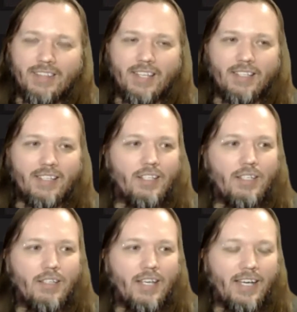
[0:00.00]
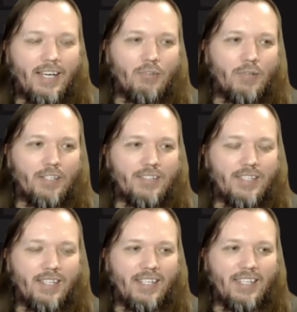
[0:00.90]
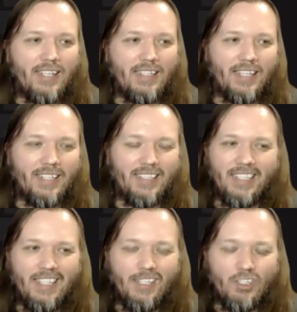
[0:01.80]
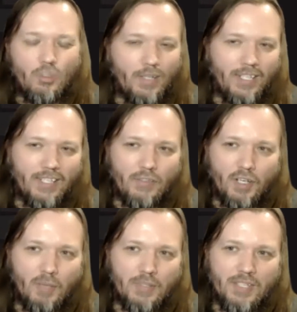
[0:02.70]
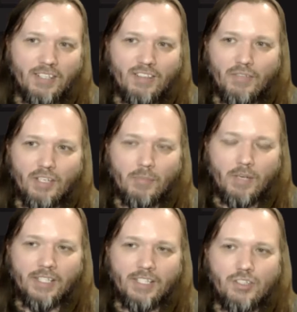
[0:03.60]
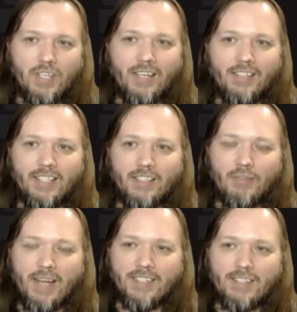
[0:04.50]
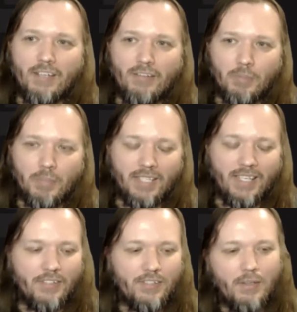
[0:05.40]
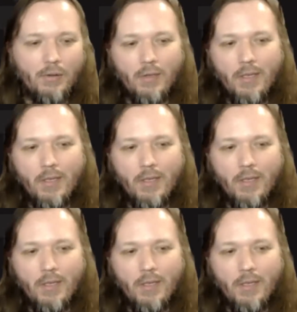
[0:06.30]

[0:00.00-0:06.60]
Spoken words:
I think Unreal's sitting in at like 20 to 30% of the VR market share, and then the rest are everybody else. So